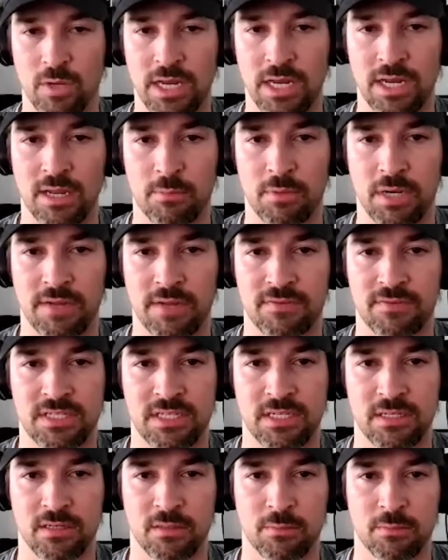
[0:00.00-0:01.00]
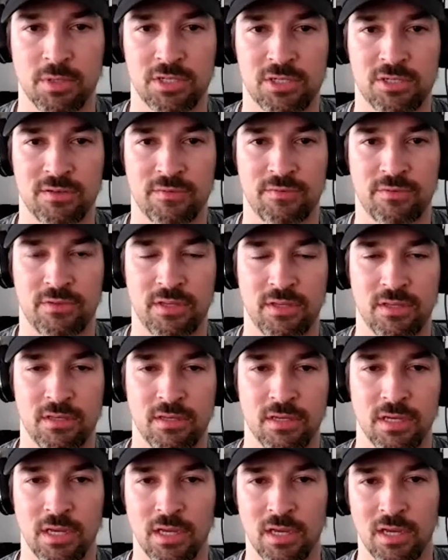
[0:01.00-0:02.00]
read it, but I've seen a bunch of
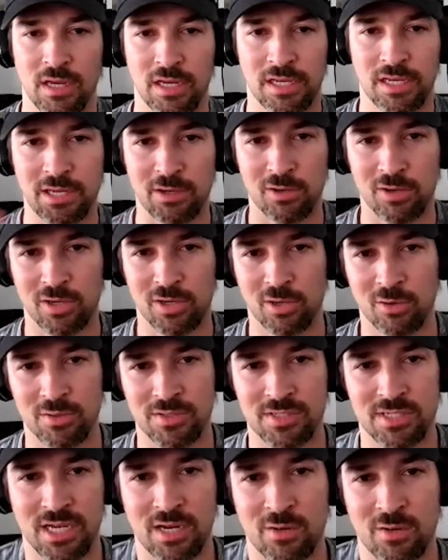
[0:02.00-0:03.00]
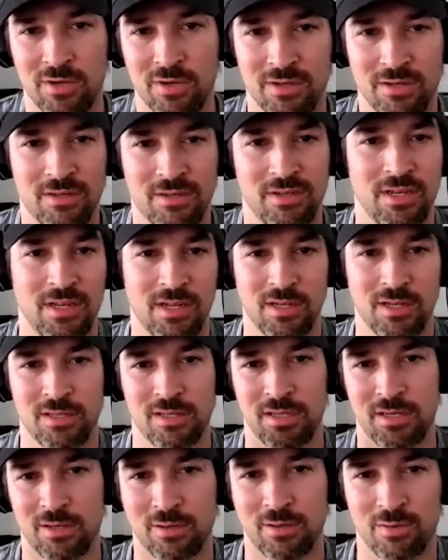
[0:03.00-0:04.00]
the Akira Kurosawa,
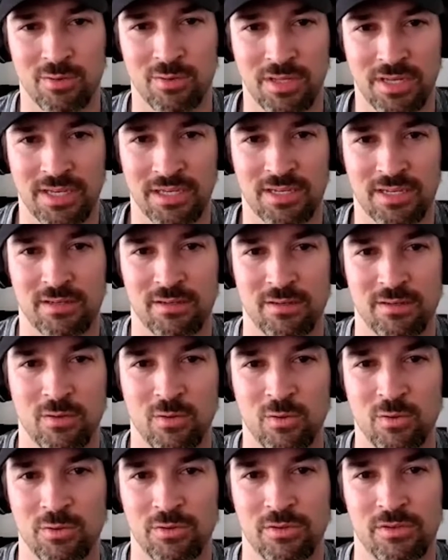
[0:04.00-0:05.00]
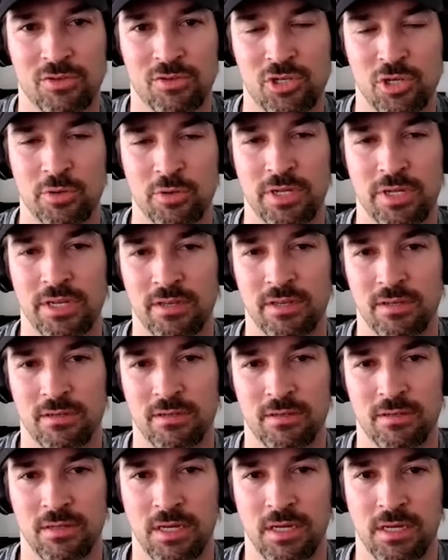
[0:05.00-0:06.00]
like old shogunate
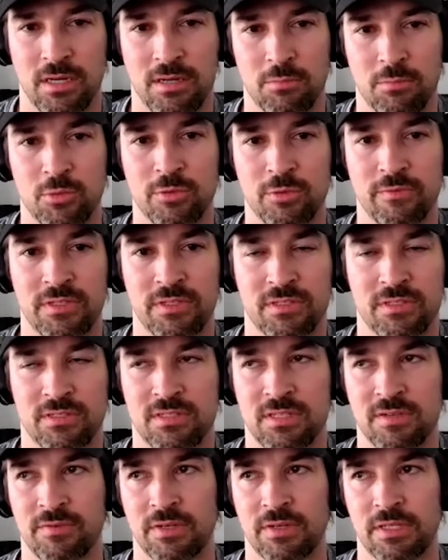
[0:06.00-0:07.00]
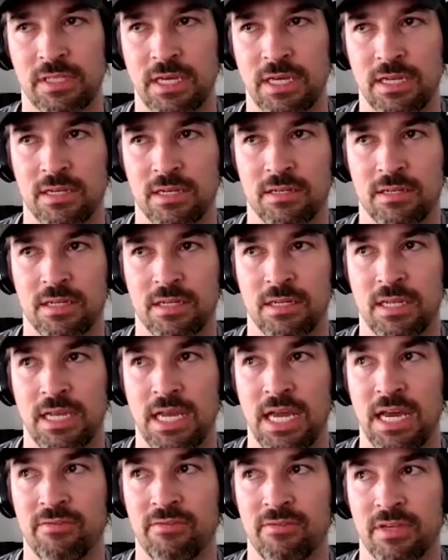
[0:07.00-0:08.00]
movies and stuff like that, and
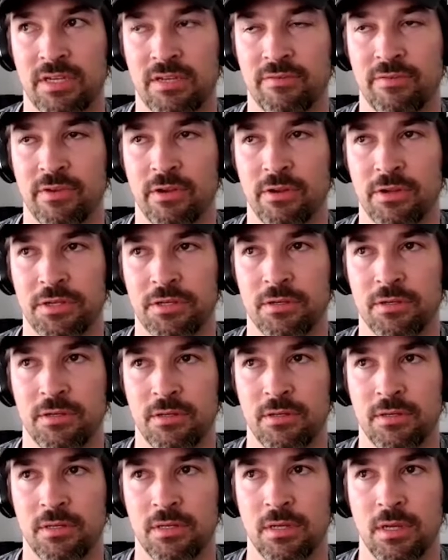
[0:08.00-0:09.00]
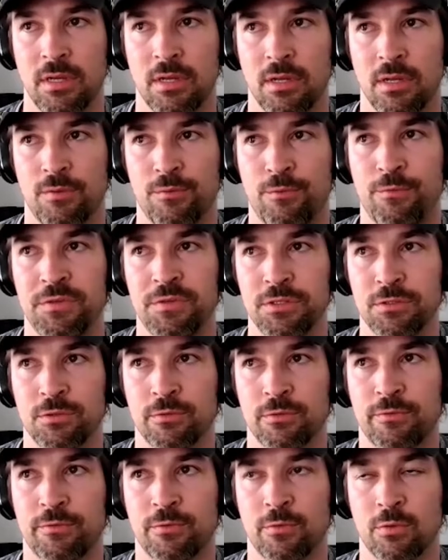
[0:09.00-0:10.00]
have like a very good
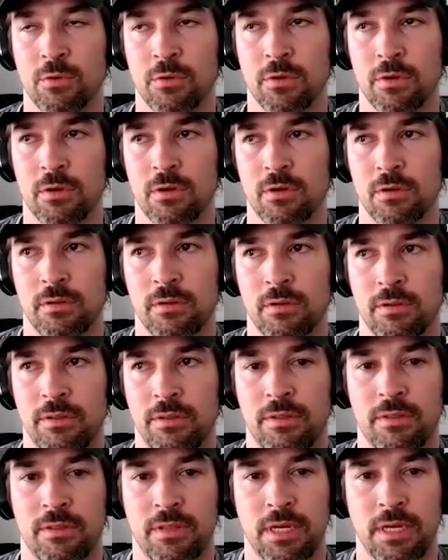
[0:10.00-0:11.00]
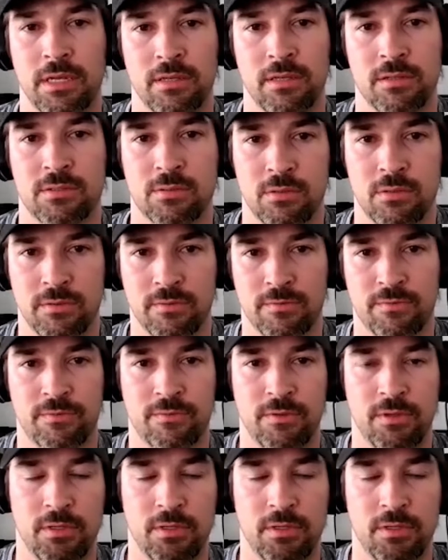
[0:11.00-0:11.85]
feel for that sort of,